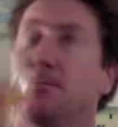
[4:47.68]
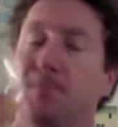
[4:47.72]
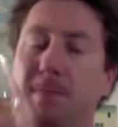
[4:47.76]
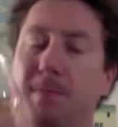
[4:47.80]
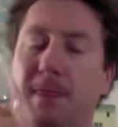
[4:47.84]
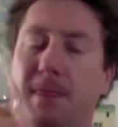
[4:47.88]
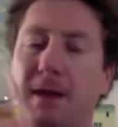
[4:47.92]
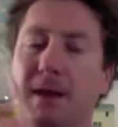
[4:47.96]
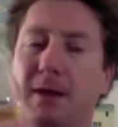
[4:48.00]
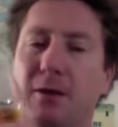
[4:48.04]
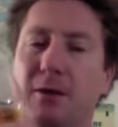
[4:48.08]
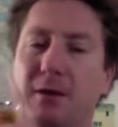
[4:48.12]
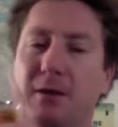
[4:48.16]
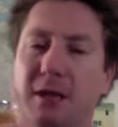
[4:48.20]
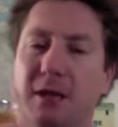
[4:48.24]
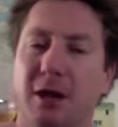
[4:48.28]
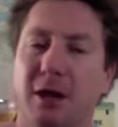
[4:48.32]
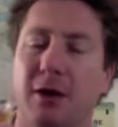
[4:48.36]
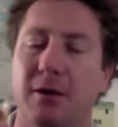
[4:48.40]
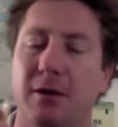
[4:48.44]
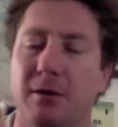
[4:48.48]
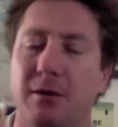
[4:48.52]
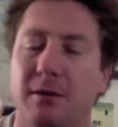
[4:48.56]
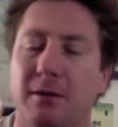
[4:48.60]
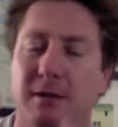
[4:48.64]
Now look, the
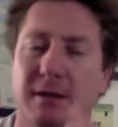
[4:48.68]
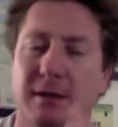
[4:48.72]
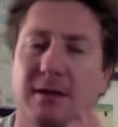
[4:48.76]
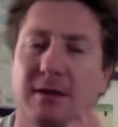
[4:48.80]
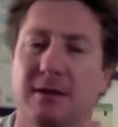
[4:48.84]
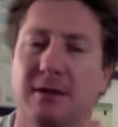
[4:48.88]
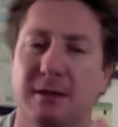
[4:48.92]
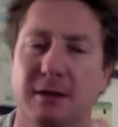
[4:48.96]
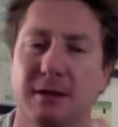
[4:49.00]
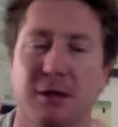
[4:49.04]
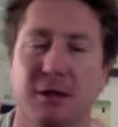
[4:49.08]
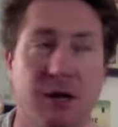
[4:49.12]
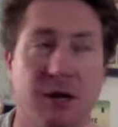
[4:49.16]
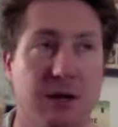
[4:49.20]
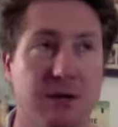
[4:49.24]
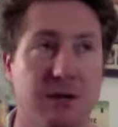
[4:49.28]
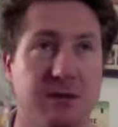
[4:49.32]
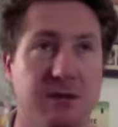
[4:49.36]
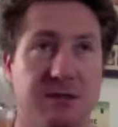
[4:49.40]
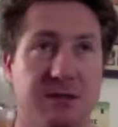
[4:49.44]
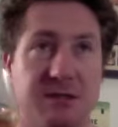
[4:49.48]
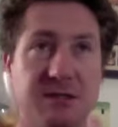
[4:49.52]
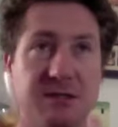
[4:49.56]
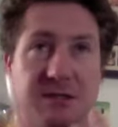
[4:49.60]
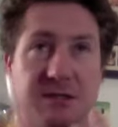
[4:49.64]
oak, the
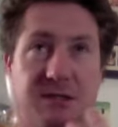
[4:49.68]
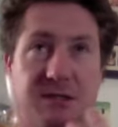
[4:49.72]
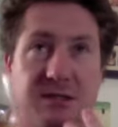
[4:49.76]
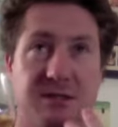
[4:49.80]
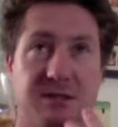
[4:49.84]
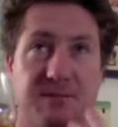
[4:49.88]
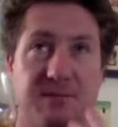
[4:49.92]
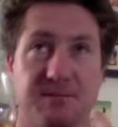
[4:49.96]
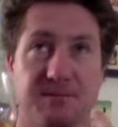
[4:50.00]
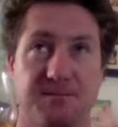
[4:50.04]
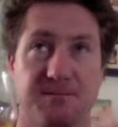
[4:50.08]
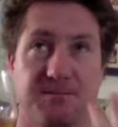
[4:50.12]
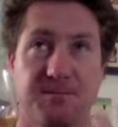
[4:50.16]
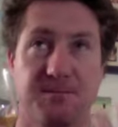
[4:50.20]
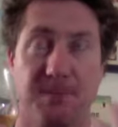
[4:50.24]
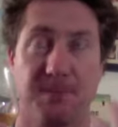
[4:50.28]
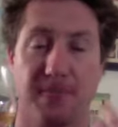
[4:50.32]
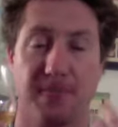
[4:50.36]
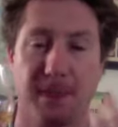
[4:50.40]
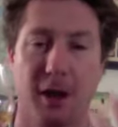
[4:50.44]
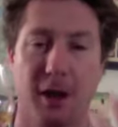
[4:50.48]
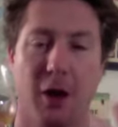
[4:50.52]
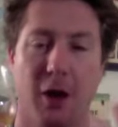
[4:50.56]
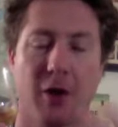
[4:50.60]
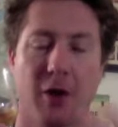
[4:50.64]
nose is just
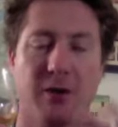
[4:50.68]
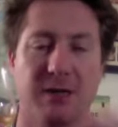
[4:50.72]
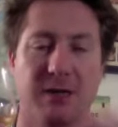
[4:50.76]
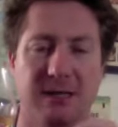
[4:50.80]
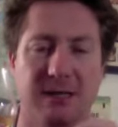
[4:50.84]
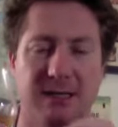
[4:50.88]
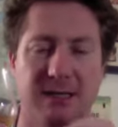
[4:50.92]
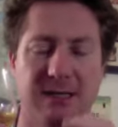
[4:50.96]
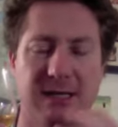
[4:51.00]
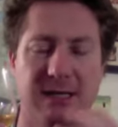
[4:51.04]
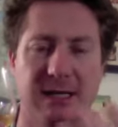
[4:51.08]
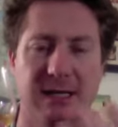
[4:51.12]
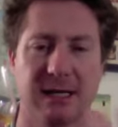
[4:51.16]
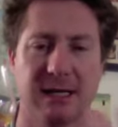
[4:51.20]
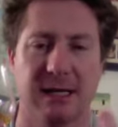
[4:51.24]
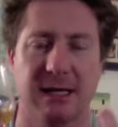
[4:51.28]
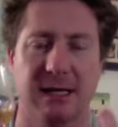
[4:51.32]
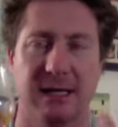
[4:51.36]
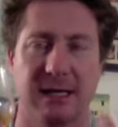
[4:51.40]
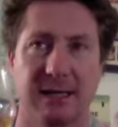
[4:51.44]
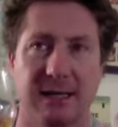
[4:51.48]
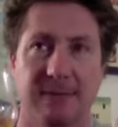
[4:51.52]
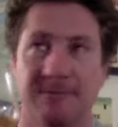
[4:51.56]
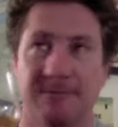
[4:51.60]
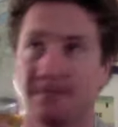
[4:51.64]
oak,
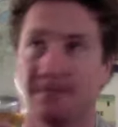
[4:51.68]
and